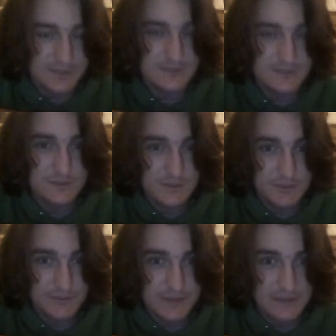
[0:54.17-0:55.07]
stream
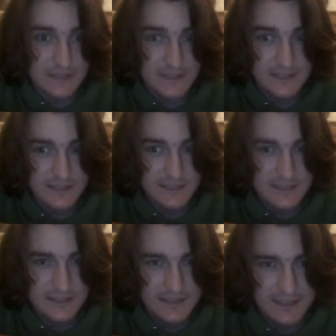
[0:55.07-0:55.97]
already,
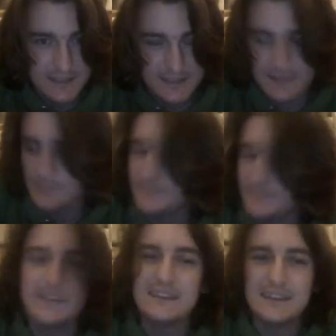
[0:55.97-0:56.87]
and
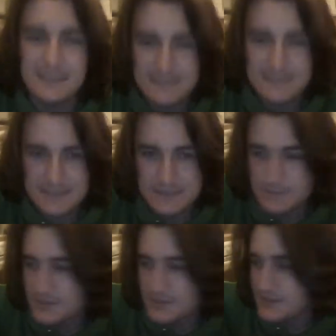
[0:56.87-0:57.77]
it actually is pretty
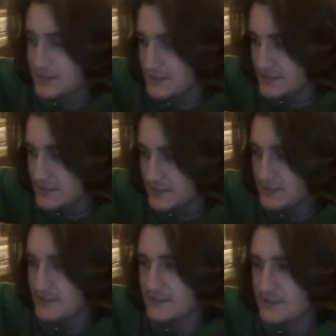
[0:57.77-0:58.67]
good.
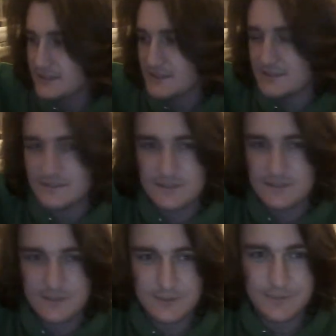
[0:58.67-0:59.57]

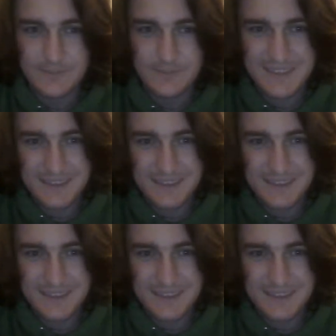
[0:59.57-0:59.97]
So yeah,